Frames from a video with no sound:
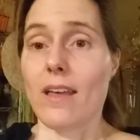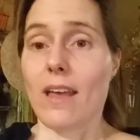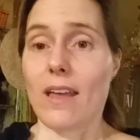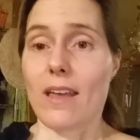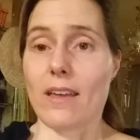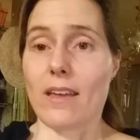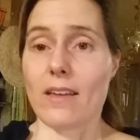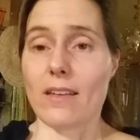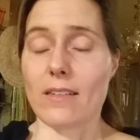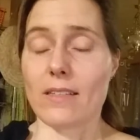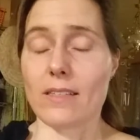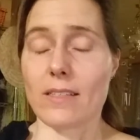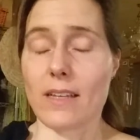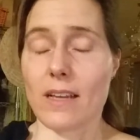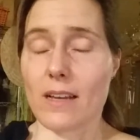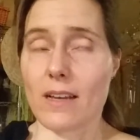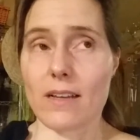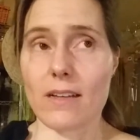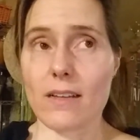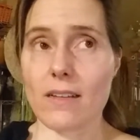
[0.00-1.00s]
and
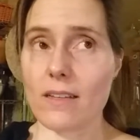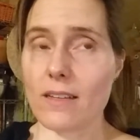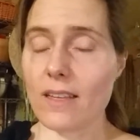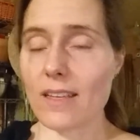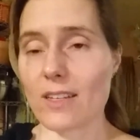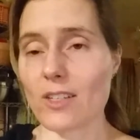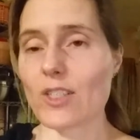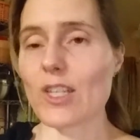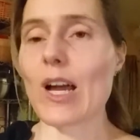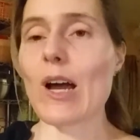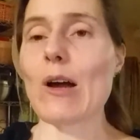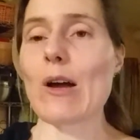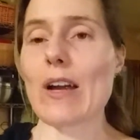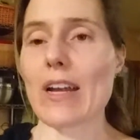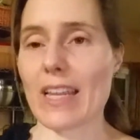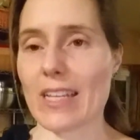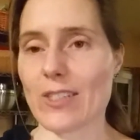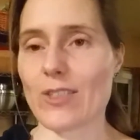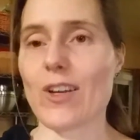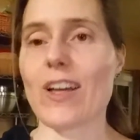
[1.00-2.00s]
get a shower,
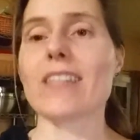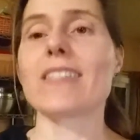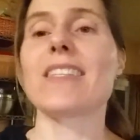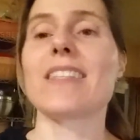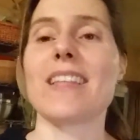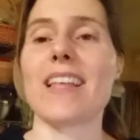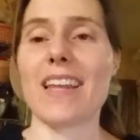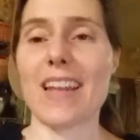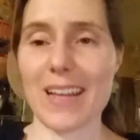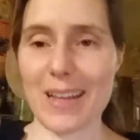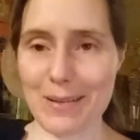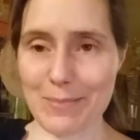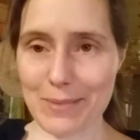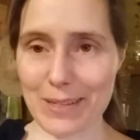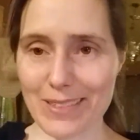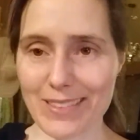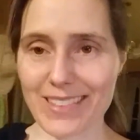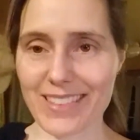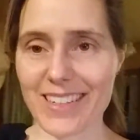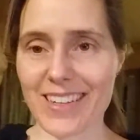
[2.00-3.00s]
get dressed, and then I come
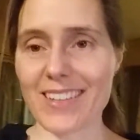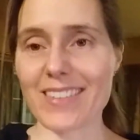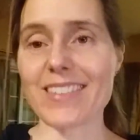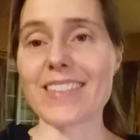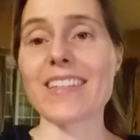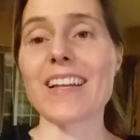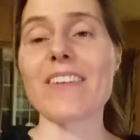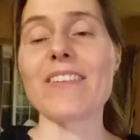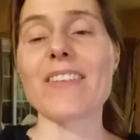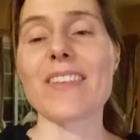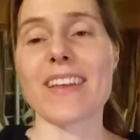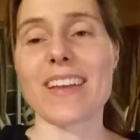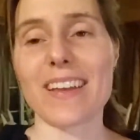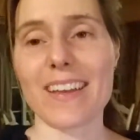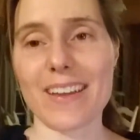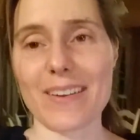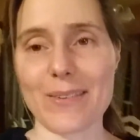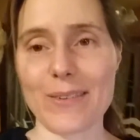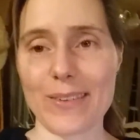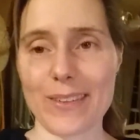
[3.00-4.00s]
downstairs, and I feel like I
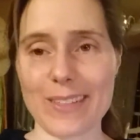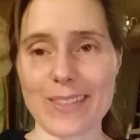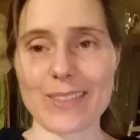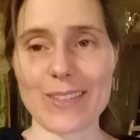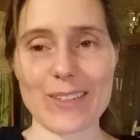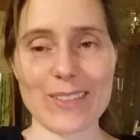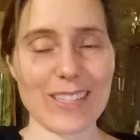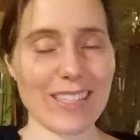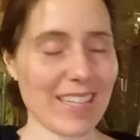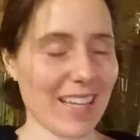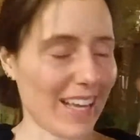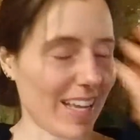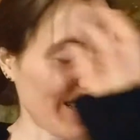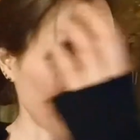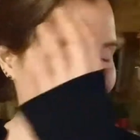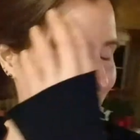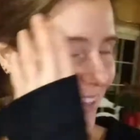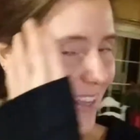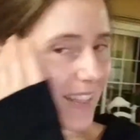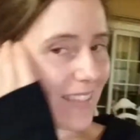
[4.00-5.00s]
can really start the day.
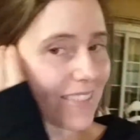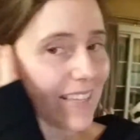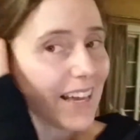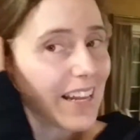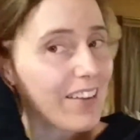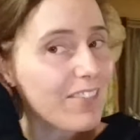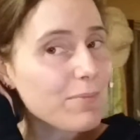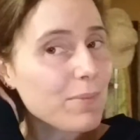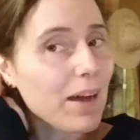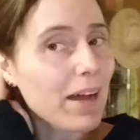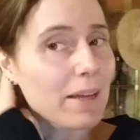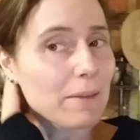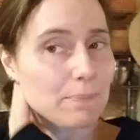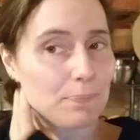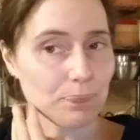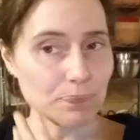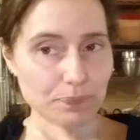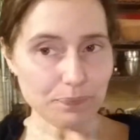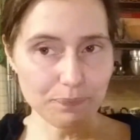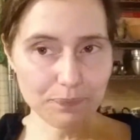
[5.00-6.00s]
So that's kind of my
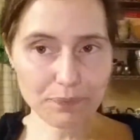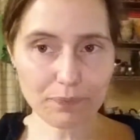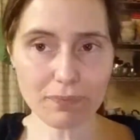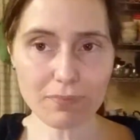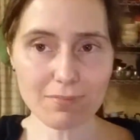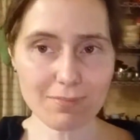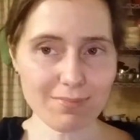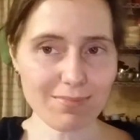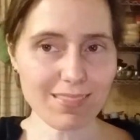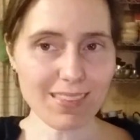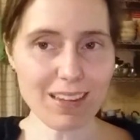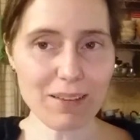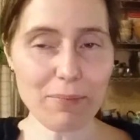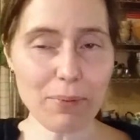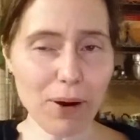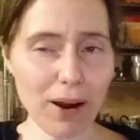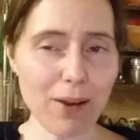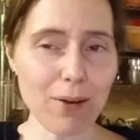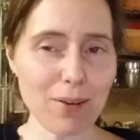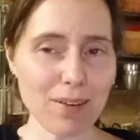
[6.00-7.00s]

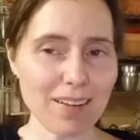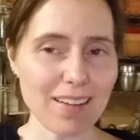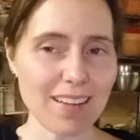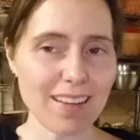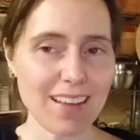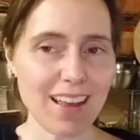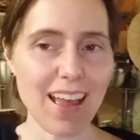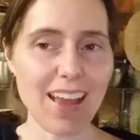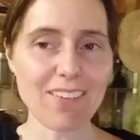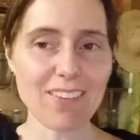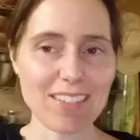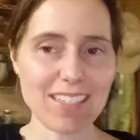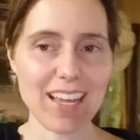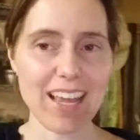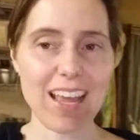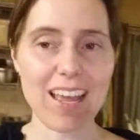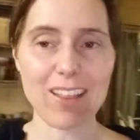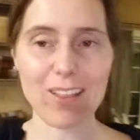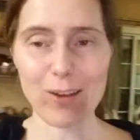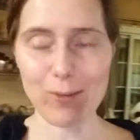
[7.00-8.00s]
priority every
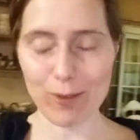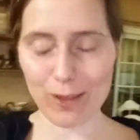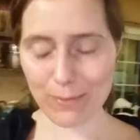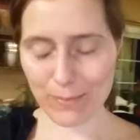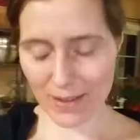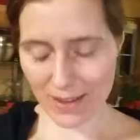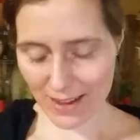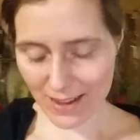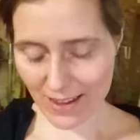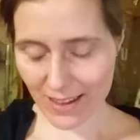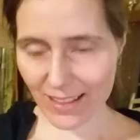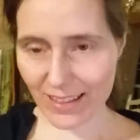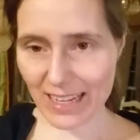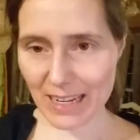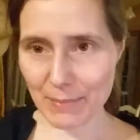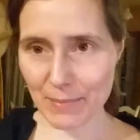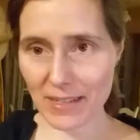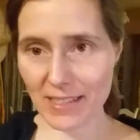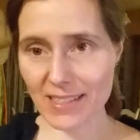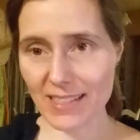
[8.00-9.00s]
day, along with my
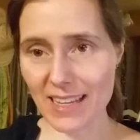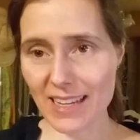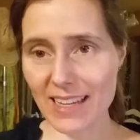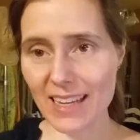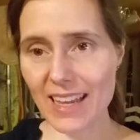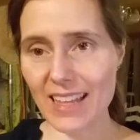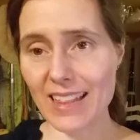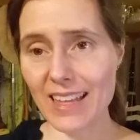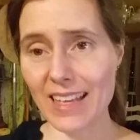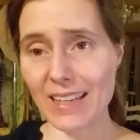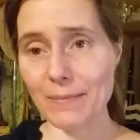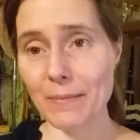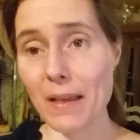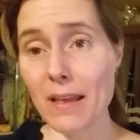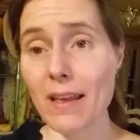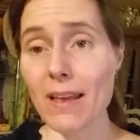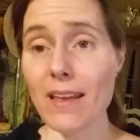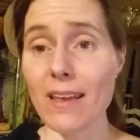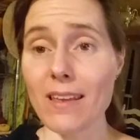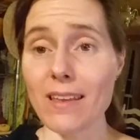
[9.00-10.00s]
cleaning my sink, and then
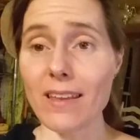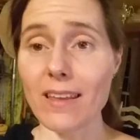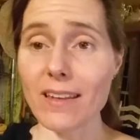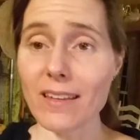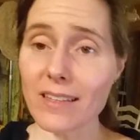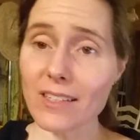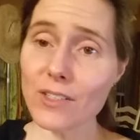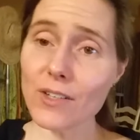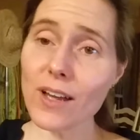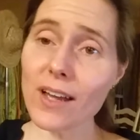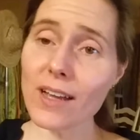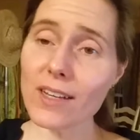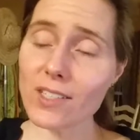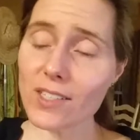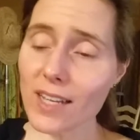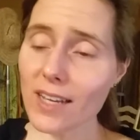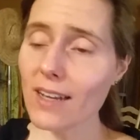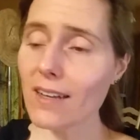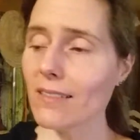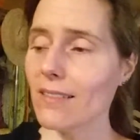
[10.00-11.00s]
getting the trash
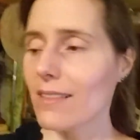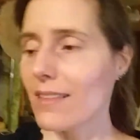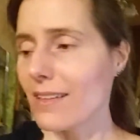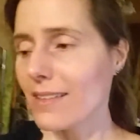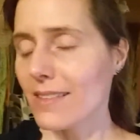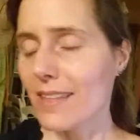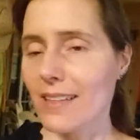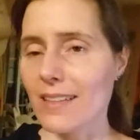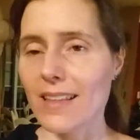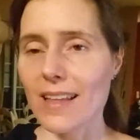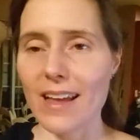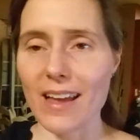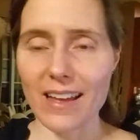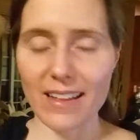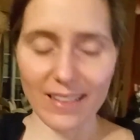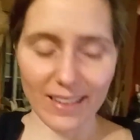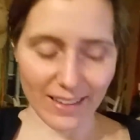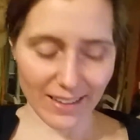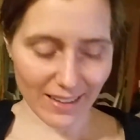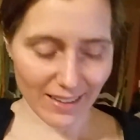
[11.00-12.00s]
out and things like
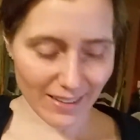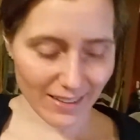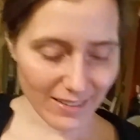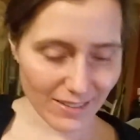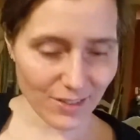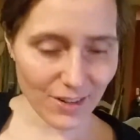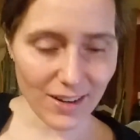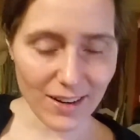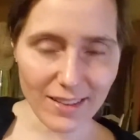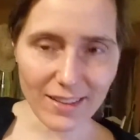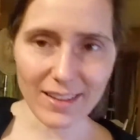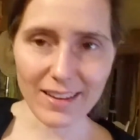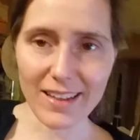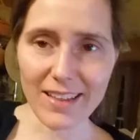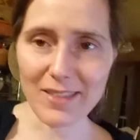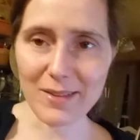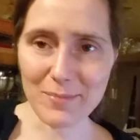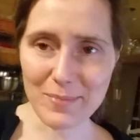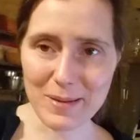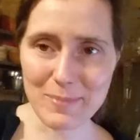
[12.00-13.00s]
that. Like, I try to let
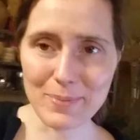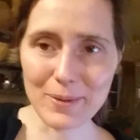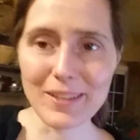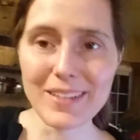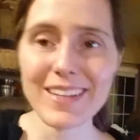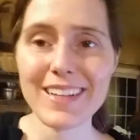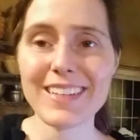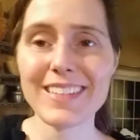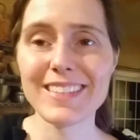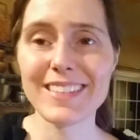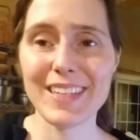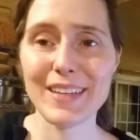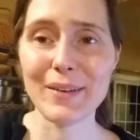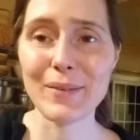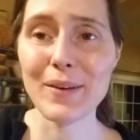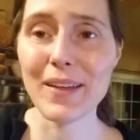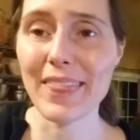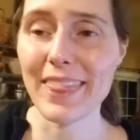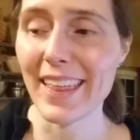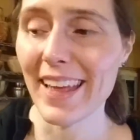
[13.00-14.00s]
other people
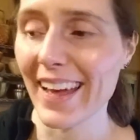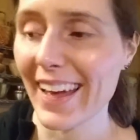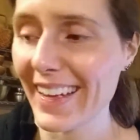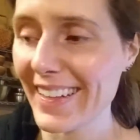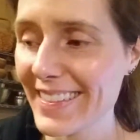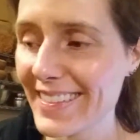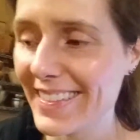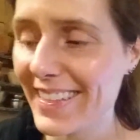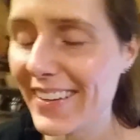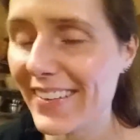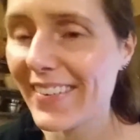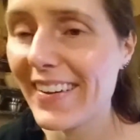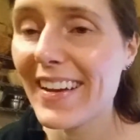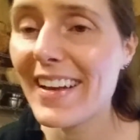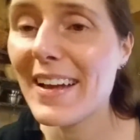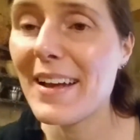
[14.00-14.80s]
deal with that. So